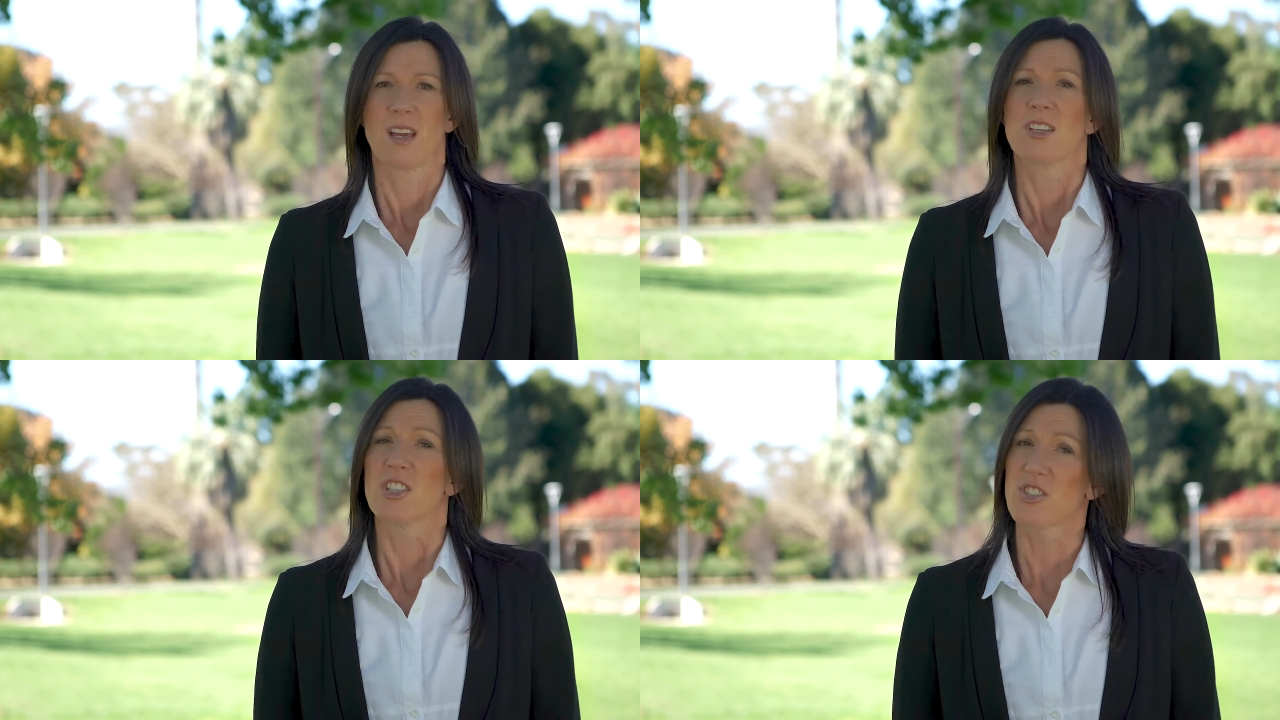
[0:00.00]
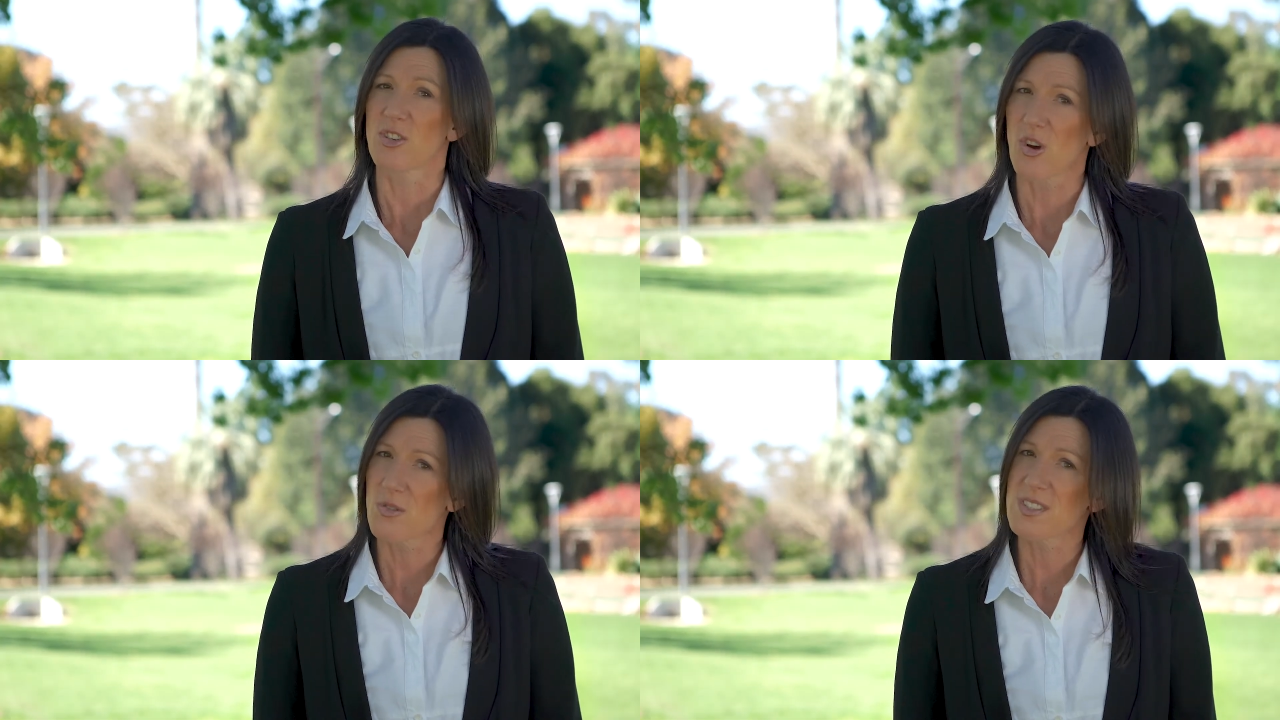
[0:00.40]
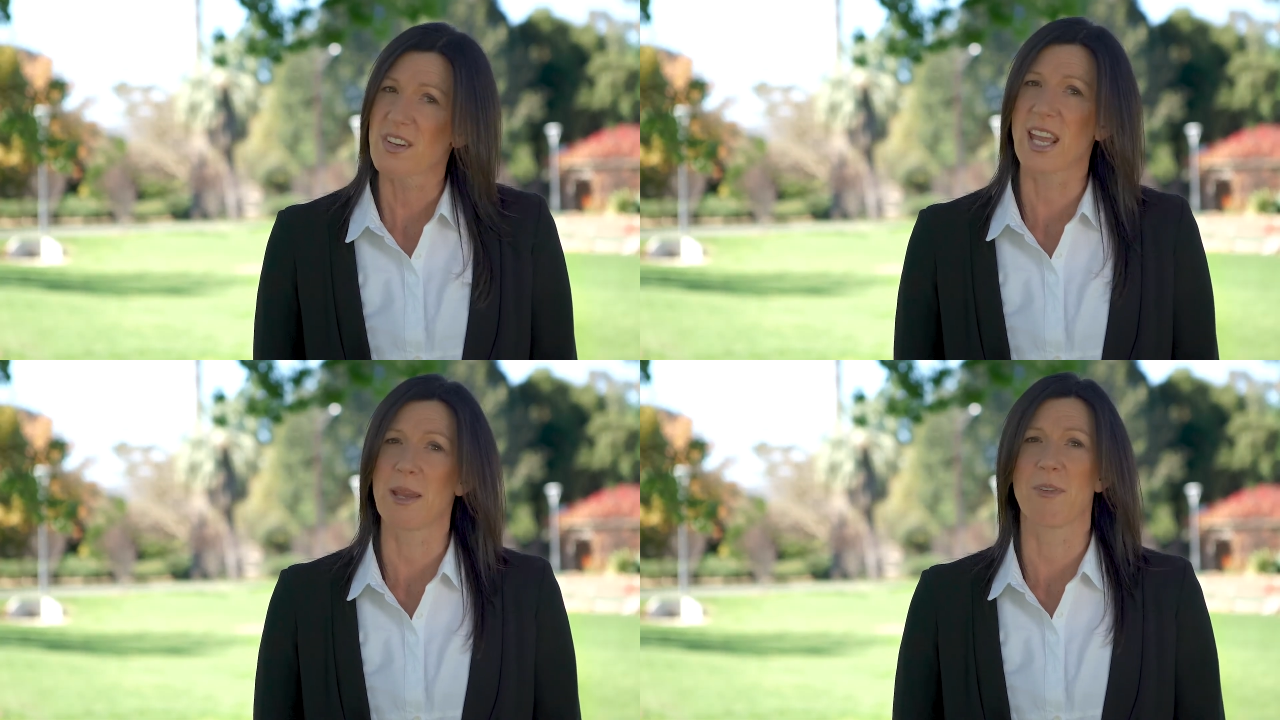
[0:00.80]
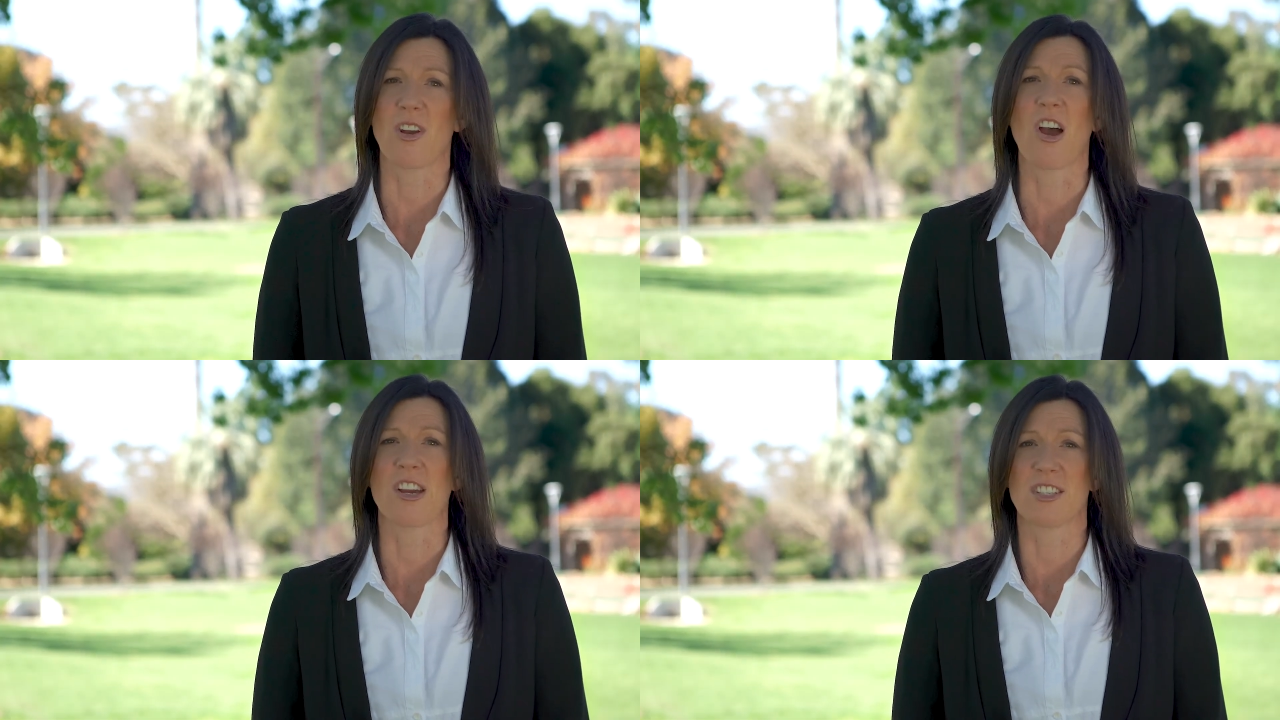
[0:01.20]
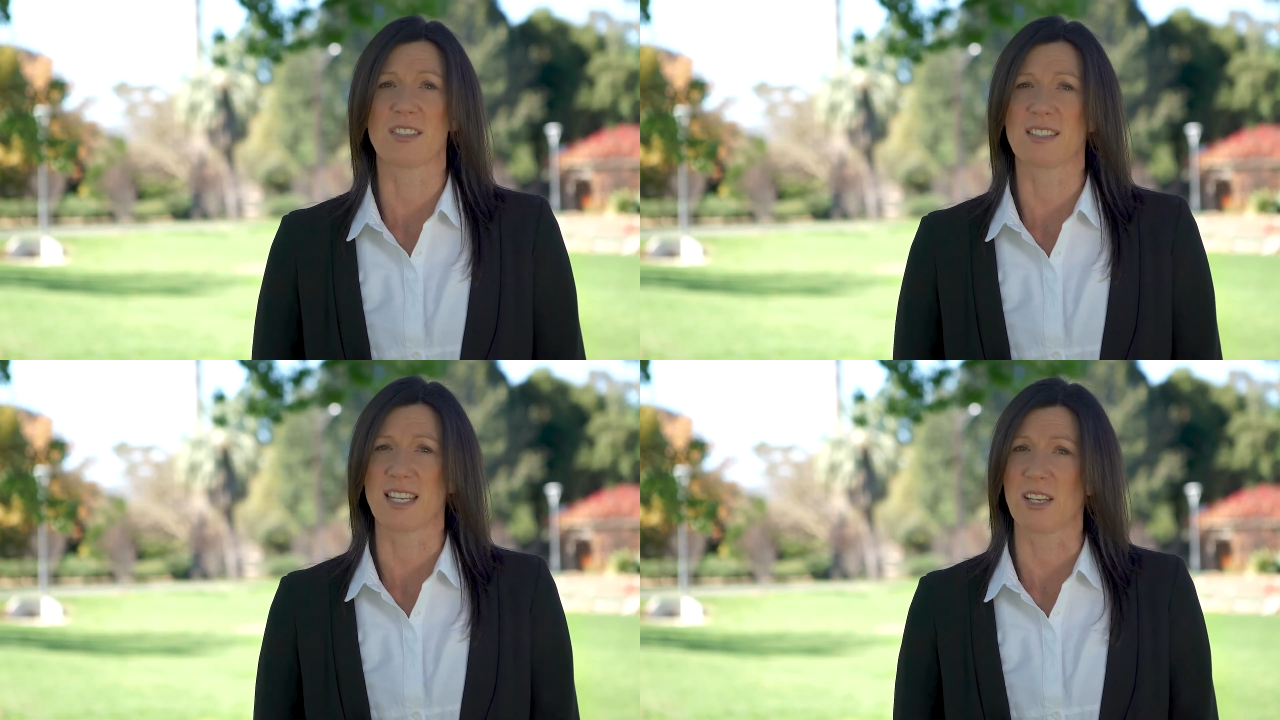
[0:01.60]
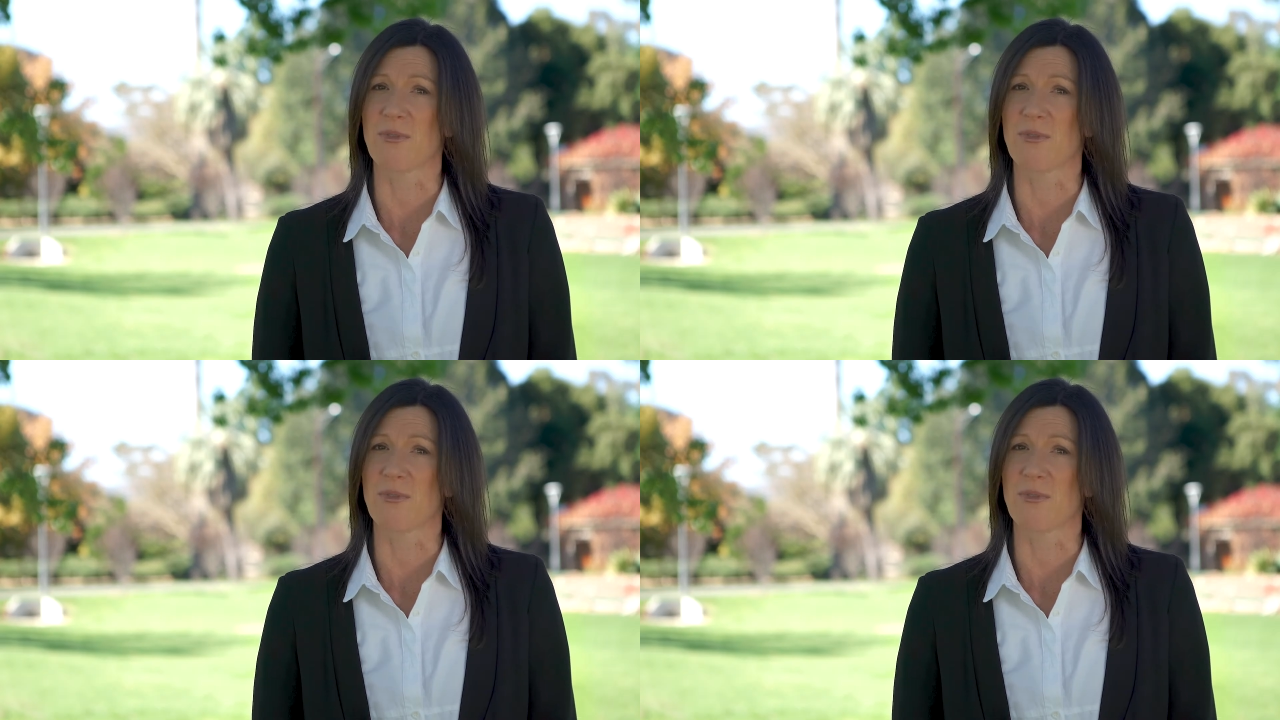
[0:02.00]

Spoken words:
You should also keep an eye on your skin